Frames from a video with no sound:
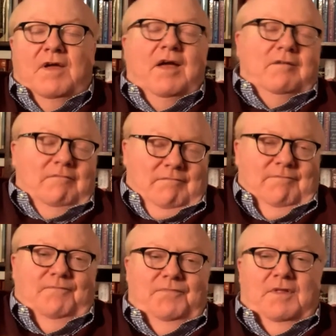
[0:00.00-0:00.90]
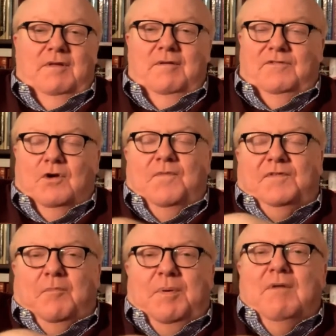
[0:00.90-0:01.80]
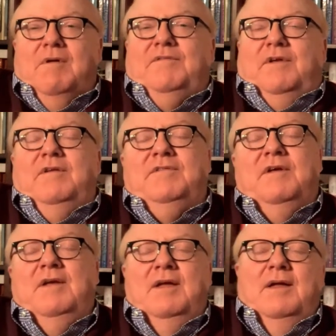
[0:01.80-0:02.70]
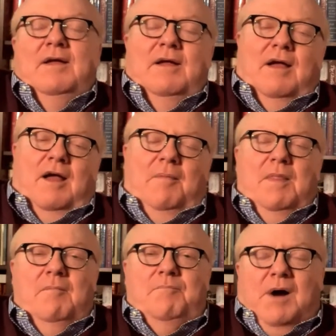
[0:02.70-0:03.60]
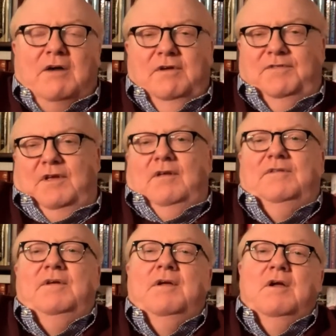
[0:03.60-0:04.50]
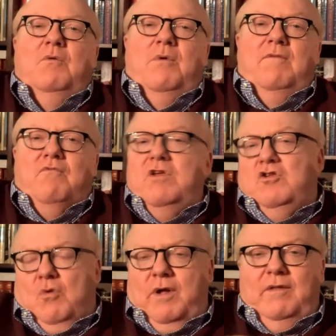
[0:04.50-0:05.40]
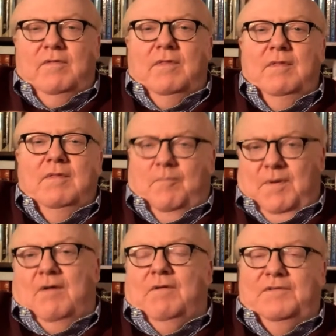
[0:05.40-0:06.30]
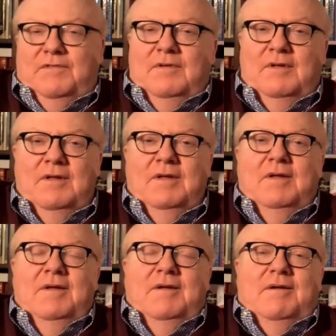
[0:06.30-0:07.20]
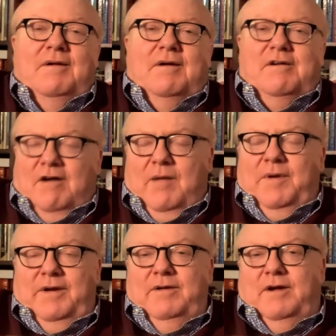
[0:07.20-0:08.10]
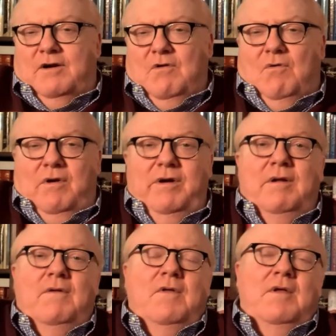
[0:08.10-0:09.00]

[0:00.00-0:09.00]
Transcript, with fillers: forget surface appearances, um, policies, we've rejoined the Paris uh, Climate Accord.